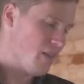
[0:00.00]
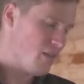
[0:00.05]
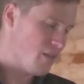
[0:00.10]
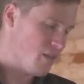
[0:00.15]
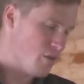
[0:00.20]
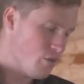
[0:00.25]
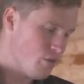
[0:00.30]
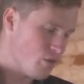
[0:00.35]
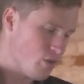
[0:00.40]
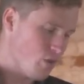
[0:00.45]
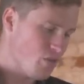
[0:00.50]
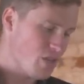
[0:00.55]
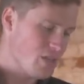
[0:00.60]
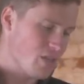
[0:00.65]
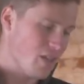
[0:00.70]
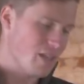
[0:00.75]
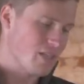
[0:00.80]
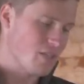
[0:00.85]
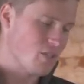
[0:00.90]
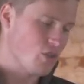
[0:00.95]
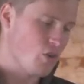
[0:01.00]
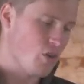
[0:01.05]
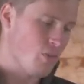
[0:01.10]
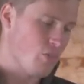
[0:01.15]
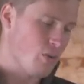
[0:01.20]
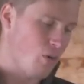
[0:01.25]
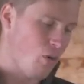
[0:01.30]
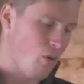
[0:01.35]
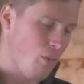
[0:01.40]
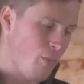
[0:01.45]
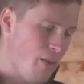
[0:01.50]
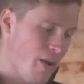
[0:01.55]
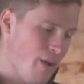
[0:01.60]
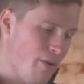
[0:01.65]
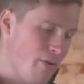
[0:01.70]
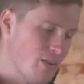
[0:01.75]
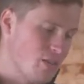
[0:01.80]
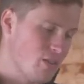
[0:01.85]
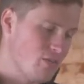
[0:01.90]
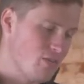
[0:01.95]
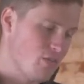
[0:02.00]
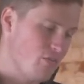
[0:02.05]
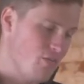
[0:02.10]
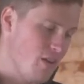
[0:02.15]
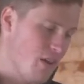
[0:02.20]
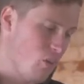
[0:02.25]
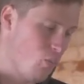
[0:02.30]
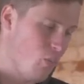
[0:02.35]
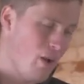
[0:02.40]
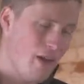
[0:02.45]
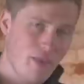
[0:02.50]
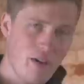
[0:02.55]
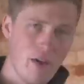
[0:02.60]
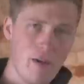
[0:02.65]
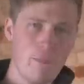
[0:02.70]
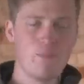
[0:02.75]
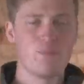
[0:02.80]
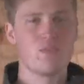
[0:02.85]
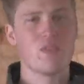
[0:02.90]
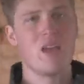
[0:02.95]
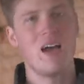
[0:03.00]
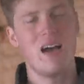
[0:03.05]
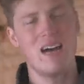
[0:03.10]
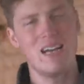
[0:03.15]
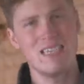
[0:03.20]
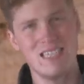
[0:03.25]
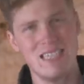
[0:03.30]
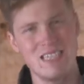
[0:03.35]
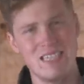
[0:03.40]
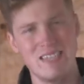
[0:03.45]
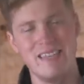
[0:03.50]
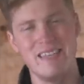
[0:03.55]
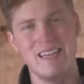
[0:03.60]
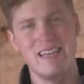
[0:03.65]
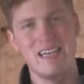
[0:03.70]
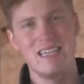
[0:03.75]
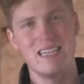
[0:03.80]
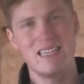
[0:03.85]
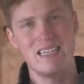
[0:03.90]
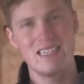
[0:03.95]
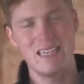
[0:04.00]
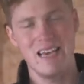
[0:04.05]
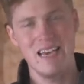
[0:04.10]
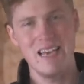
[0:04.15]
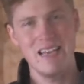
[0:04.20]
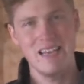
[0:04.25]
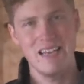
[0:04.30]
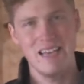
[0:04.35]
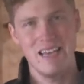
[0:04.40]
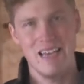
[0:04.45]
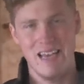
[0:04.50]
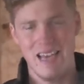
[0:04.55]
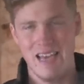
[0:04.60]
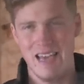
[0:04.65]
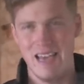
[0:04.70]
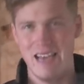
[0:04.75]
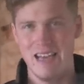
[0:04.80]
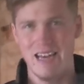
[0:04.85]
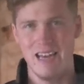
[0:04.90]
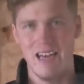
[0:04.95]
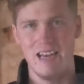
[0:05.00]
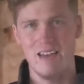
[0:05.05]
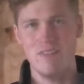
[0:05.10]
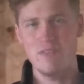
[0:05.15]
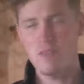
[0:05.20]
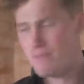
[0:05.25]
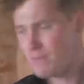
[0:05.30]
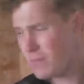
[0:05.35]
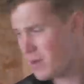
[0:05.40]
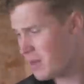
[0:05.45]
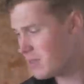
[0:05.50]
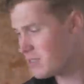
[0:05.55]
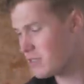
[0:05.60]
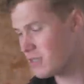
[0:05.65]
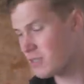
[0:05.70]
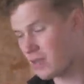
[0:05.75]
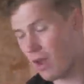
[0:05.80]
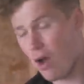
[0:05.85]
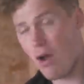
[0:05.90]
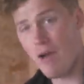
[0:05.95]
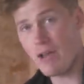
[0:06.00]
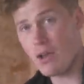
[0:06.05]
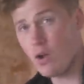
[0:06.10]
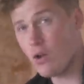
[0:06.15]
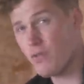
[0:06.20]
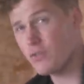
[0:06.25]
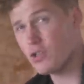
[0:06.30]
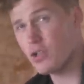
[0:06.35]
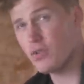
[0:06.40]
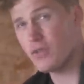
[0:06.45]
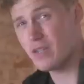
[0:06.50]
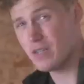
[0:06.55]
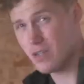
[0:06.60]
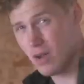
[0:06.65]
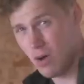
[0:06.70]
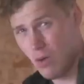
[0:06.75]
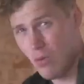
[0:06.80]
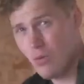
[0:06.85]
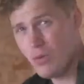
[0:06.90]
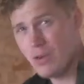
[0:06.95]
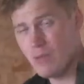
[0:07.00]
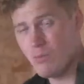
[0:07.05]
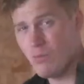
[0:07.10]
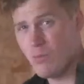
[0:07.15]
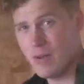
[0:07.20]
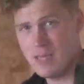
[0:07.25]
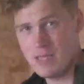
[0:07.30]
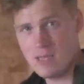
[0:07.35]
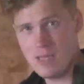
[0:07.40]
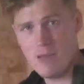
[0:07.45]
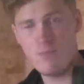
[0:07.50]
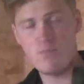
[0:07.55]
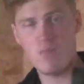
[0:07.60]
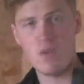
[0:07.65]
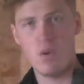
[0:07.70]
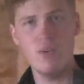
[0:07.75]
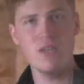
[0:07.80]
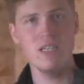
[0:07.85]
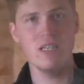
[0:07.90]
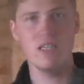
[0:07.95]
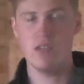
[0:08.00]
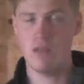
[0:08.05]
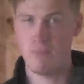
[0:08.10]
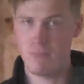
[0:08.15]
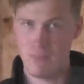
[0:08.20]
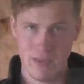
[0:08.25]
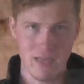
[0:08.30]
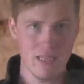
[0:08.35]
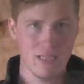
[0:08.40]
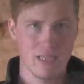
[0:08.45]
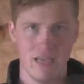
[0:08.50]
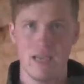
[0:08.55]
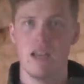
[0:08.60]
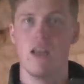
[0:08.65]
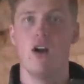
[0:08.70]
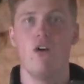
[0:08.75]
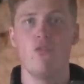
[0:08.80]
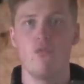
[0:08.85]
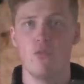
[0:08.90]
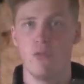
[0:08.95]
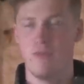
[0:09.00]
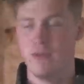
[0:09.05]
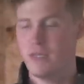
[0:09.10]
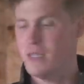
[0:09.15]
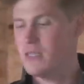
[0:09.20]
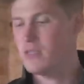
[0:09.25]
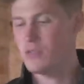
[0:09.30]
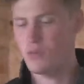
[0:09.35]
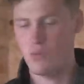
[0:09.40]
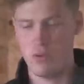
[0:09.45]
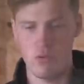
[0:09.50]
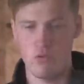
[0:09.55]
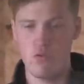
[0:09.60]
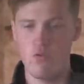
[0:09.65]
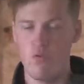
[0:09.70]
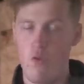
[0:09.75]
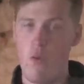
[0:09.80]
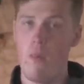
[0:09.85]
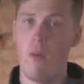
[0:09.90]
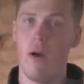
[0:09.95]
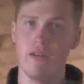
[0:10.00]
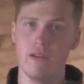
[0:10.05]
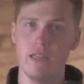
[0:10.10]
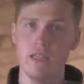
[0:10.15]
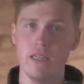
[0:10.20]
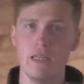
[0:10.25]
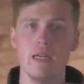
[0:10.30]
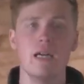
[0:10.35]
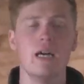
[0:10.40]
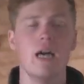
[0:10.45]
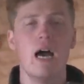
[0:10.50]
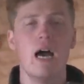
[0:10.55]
The use of this licence during prolonged periods of severe weather, essentially take heed. And if the birds are dying off during cold in winter, which is the biggest killer of wood pigeons, as we were all reminded,